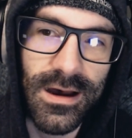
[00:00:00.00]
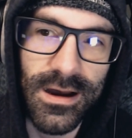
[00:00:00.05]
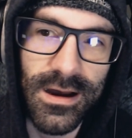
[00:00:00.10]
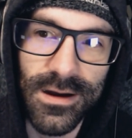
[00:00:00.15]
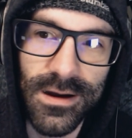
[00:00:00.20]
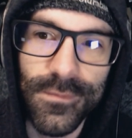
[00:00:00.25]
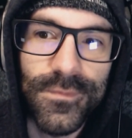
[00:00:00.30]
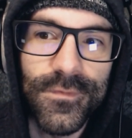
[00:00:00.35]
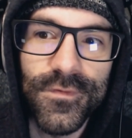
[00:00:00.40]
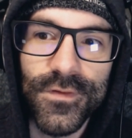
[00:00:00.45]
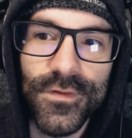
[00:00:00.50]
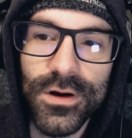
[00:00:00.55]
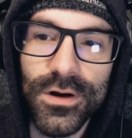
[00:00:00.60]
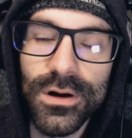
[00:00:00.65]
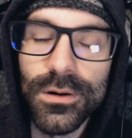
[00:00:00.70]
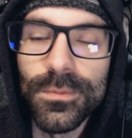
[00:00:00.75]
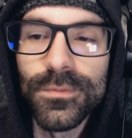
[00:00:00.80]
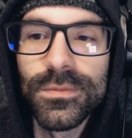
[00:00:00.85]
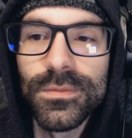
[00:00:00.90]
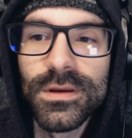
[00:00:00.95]

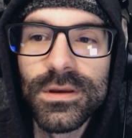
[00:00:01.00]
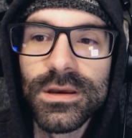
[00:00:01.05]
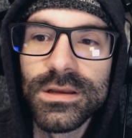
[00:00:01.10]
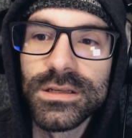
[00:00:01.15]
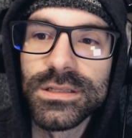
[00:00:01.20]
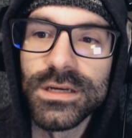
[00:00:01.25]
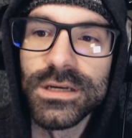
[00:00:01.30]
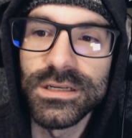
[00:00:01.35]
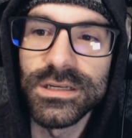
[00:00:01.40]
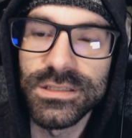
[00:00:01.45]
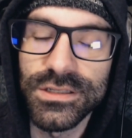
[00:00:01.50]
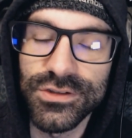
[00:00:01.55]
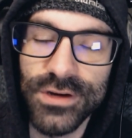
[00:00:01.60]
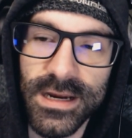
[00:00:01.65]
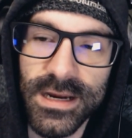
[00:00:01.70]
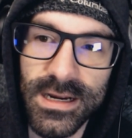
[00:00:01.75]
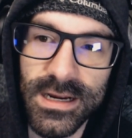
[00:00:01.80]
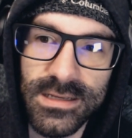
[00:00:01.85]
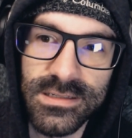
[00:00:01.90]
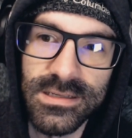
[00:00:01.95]
from Dice's
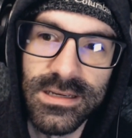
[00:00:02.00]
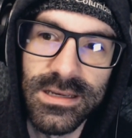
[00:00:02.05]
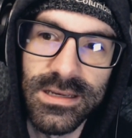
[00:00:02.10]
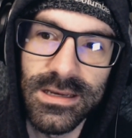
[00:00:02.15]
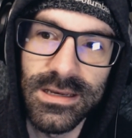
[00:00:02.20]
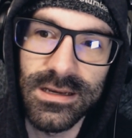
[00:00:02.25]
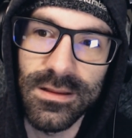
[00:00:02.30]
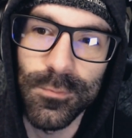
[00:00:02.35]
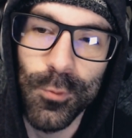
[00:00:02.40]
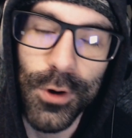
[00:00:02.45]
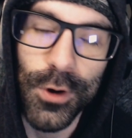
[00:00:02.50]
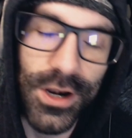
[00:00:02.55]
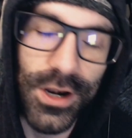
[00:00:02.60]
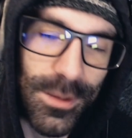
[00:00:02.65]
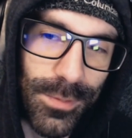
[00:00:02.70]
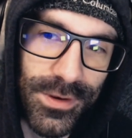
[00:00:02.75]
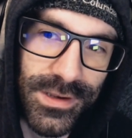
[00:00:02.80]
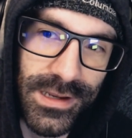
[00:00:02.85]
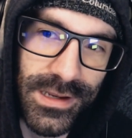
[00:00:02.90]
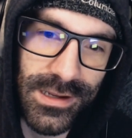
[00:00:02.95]
tracks. One in
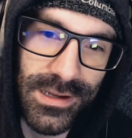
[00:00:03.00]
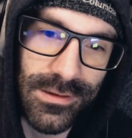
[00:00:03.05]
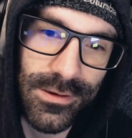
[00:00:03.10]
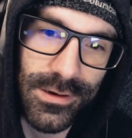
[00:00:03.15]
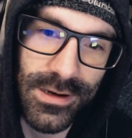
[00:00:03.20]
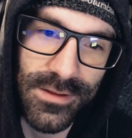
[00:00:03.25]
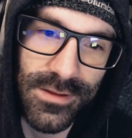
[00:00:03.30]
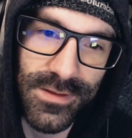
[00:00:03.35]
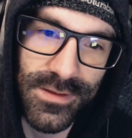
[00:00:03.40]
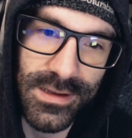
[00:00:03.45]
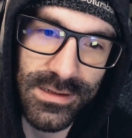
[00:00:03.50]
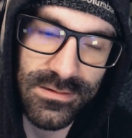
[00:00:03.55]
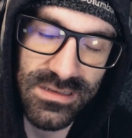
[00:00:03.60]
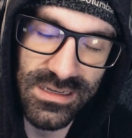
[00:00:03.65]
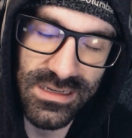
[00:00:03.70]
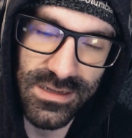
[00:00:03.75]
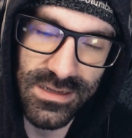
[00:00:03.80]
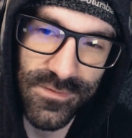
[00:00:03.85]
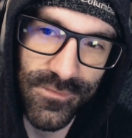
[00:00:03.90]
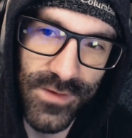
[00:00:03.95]
particular, I think it's
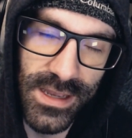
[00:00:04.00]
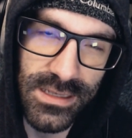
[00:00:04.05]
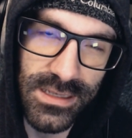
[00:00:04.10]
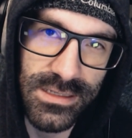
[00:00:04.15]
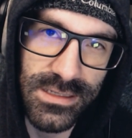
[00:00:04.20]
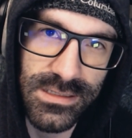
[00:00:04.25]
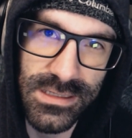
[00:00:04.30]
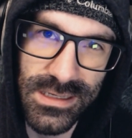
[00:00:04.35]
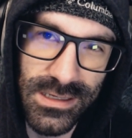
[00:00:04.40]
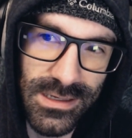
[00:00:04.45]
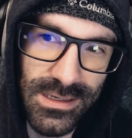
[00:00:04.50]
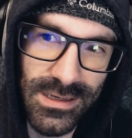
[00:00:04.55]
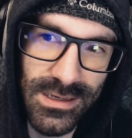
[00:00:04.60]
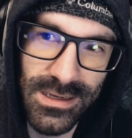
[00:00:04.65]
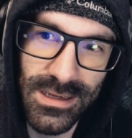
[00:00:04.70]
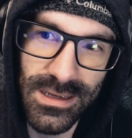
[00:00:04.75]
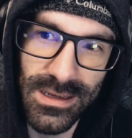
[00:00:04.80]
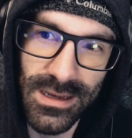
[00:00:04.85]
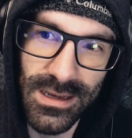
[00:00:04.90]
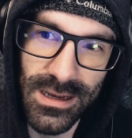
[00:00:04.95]
like Fantasy,
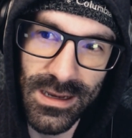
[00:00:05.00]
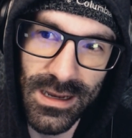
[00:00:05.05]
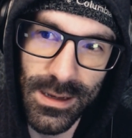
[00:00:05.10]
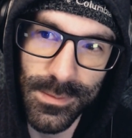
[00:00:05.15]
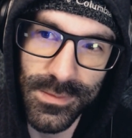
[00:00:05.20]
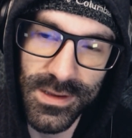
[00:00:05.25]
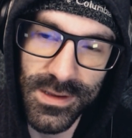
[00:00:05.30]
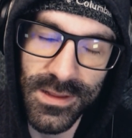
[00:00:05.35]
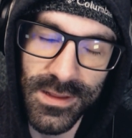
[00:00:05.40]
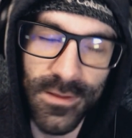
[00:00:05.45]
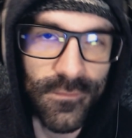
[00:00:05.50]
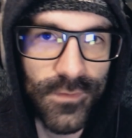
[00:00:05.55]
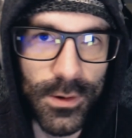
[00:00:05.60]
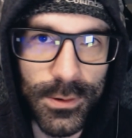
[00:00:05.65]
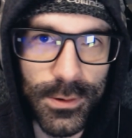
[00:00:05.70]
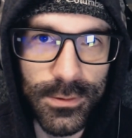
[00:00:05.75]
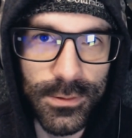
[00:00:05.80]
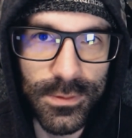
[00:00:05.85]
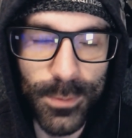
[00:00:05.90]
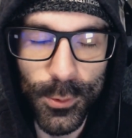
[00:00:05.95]
in the
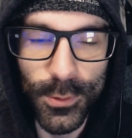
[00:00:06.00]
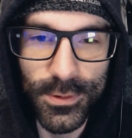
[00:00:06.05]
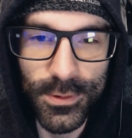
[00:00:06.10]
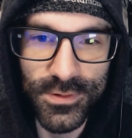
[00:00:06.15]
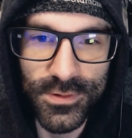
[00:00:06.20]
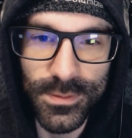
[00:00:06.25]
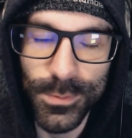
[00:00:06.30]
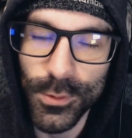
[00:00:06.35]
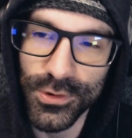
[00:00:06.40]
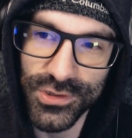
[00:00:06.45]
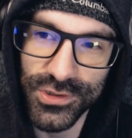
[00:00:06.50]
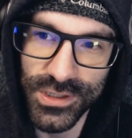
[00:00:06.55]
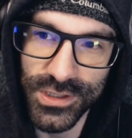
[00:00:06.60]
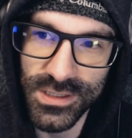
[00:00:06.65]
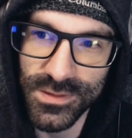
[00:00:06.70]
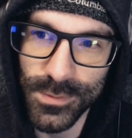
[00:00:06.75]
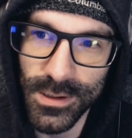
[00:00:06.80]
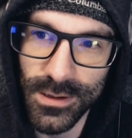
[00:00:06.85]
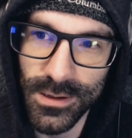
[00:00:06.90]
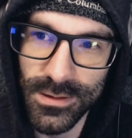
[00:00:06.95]
vocal portion as
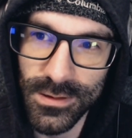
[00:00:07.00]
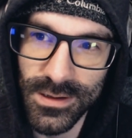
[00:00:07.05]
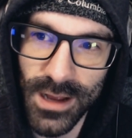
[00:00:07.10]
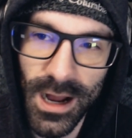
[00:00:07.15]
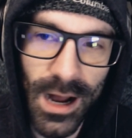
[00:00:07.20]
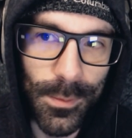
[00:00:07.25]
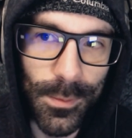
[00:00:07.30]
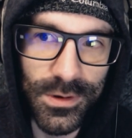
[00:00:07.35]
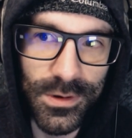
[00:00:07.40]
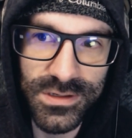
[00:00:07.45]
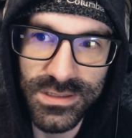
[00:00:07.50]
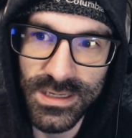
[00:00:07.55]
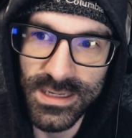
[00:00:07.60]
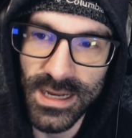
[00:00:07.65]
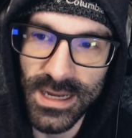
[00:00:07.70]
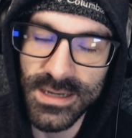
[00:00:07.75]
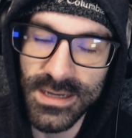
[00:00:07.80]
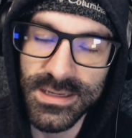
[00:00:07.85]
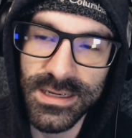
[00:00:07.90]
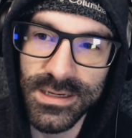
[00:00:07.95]
well, almost like
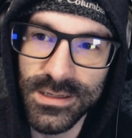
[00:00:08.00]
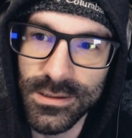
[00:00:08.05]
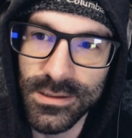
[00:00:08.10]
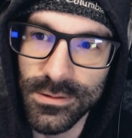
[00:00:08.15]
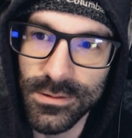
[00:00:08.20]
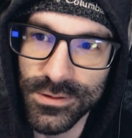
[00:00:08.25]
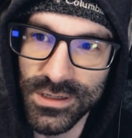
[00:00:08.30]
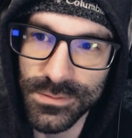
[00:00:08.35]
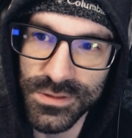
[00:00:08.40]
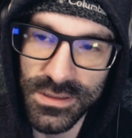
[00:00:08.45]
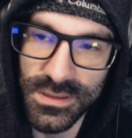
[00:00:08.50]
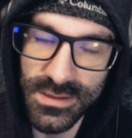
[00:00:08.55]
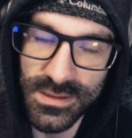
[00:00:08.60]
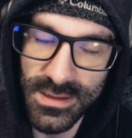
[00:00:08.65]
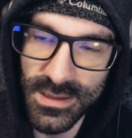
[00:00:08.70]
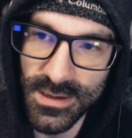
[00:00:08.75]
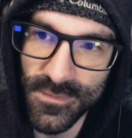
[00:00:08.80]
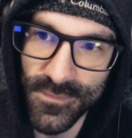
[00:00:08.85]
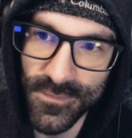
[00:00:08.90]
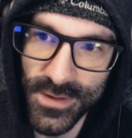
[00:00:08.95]
identical in terms of like
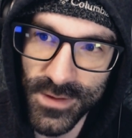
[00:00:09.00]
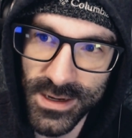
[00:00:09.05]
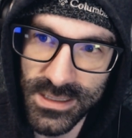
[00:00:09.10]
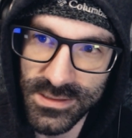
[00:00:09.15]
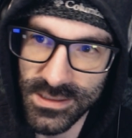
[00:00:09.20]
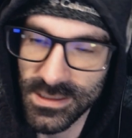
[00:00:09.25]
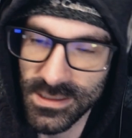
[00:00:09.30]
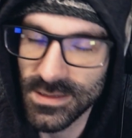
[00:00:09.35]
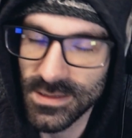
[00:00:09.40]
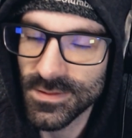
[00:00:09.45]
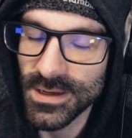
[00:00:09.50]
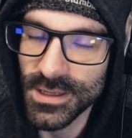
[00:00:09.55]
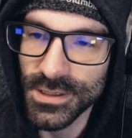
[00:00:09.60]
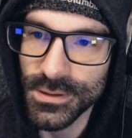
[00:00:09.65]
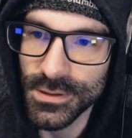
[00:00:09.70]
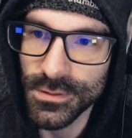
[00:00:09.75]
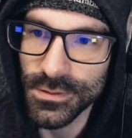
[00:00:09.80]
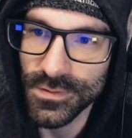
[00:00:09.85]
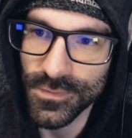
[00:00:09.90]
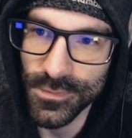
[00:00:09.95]
the effects that he
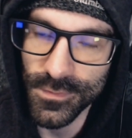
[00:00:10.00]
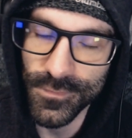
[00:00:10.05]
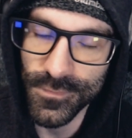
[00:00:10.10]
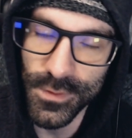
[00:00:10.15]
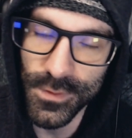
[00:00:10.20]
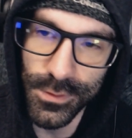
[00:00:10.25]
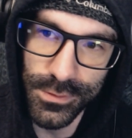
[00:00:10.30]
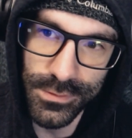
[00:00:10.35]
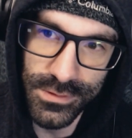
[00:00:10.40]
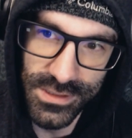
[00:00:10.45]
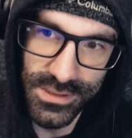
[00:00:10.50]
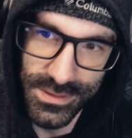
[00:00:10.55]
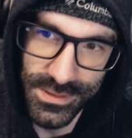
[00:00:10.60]
used for the vocals,